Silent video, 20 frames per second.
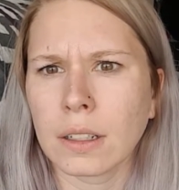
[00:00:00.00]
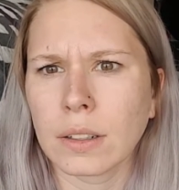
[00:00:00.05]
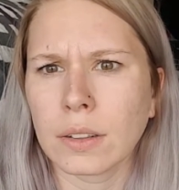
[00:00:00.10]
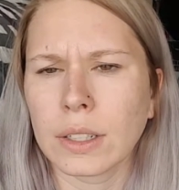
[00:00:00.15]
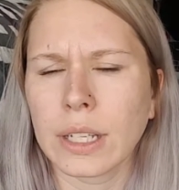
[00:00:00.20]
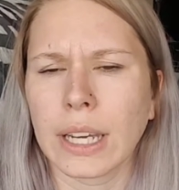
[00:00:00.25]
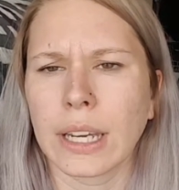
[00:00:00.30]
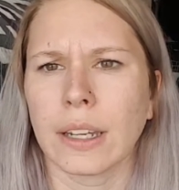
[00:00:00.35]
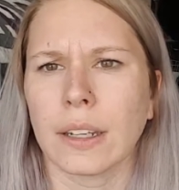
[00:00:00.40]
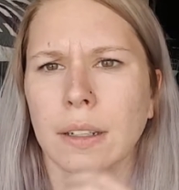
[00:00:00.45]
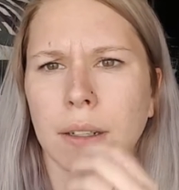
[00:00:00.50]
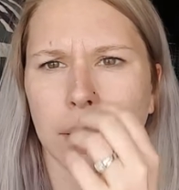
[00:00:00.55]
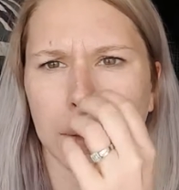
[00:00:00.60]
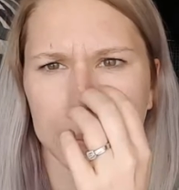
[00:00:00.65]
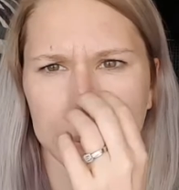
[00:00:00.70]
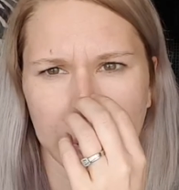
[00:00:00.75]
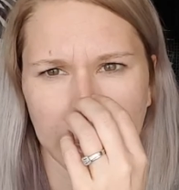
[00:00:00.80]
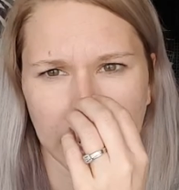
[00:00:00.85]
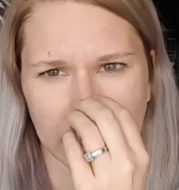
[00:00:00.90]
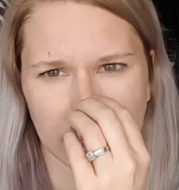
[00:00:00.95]
Okay, I'm
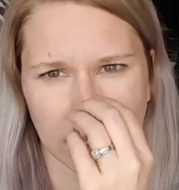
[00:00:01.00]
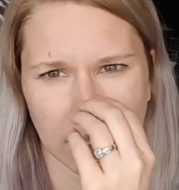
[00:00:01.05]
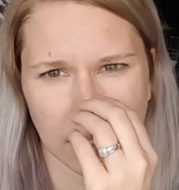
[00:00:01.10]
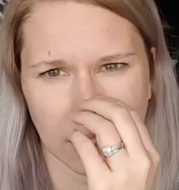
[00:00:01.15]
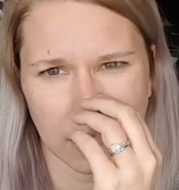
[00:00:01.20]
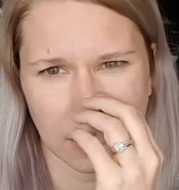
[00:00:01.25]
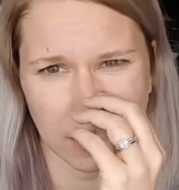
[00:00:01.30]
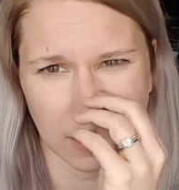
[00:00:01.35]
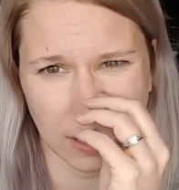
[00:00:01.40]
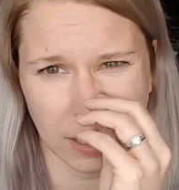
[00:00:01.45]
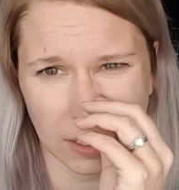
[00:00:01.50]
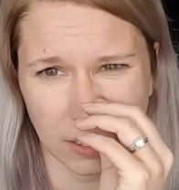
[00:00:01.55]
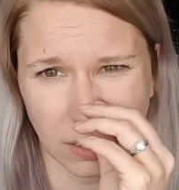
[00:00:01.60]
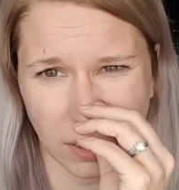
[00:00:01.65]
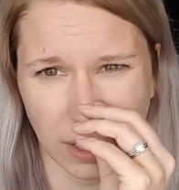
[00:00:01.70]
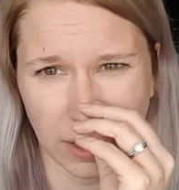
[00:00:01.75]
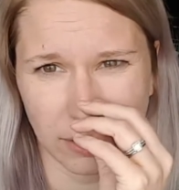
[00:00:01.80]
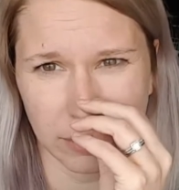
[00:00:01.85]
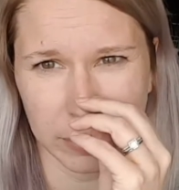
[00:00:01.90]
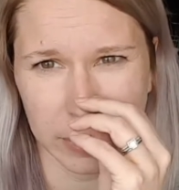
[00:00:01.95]
back. I don't
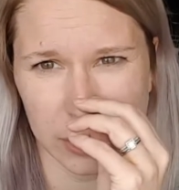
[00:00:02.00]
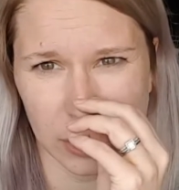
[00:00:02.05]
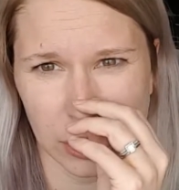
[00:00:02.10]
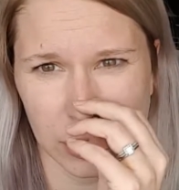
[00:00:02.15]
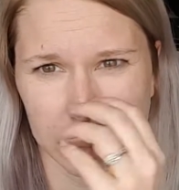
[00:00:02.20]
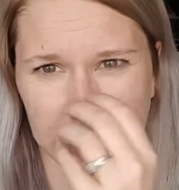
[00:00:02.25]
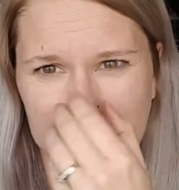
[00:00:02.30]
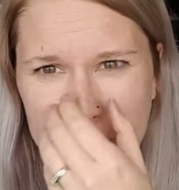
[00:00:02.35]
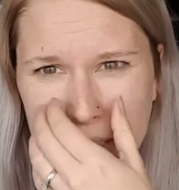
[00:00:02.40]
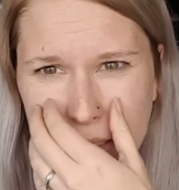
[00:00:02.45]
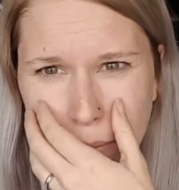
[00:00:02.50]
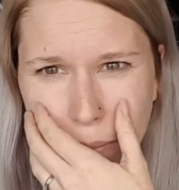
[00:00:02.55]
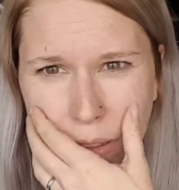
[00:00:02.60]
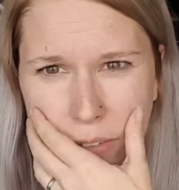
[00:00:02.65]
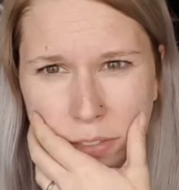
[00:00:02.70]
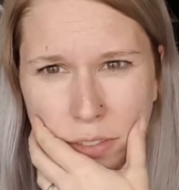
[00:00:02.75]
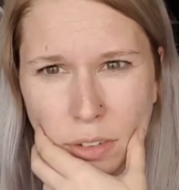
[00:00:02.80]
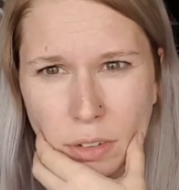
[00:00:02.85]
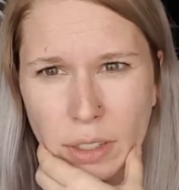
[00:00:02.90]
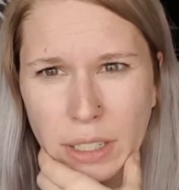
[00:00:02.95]
have much space on my
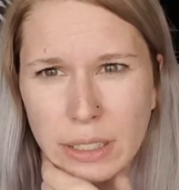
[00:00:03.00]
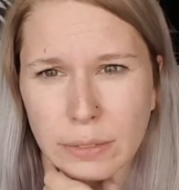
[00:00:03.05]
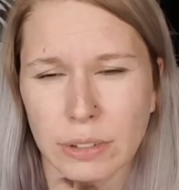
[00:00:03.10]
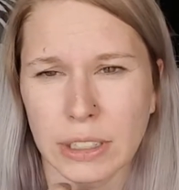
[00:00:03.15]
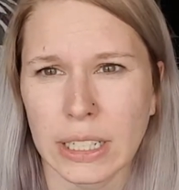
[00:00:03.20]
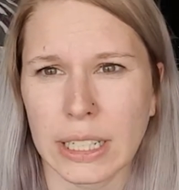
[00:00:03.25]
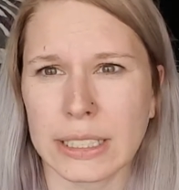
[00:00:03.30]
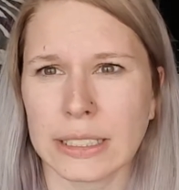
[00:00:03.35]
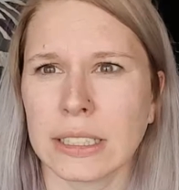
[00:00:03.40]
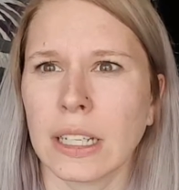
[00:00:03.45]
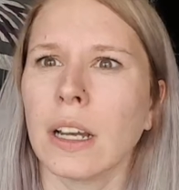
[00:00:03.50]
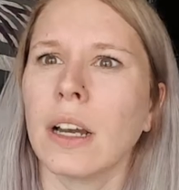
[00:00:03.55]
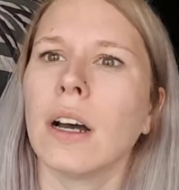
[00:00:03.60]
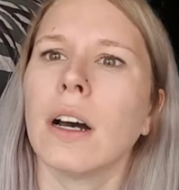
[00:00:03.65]
phone, I realize.